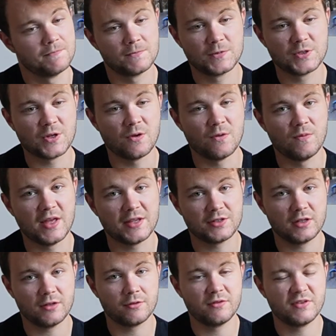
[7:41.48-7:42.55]
So that's
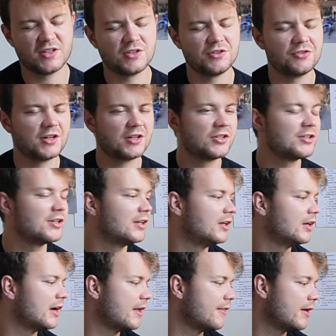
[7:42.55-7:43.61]
another investing
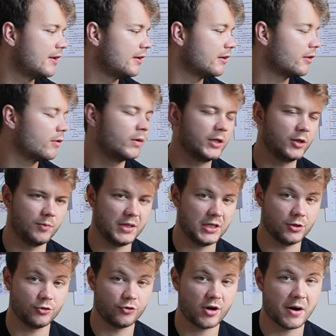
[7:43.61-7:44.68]
strategy. And then another one could be
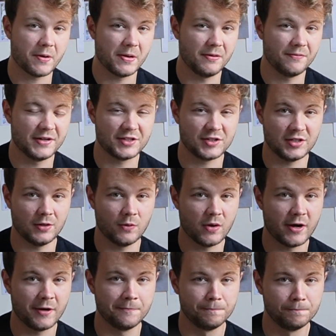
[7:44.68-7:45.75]
contrarian investing,
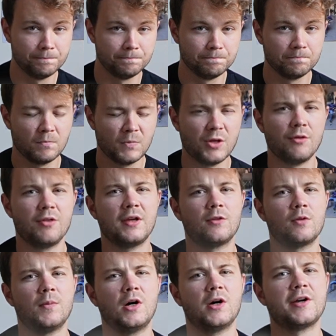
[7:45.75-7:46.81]
where you think the
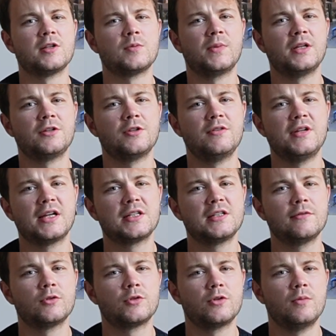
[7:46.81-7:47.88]
market's being too
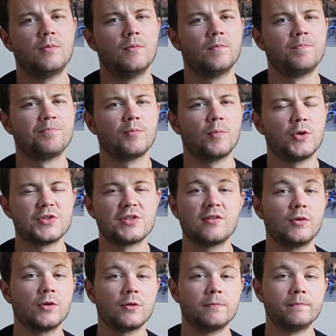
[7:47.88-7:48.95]
negative or too positive
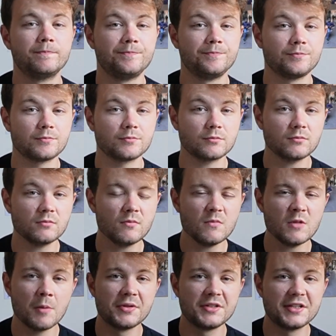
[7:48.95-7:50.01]
on
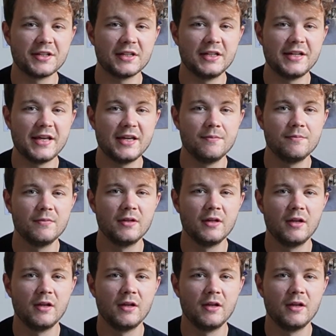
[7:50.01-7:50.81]
a particular name.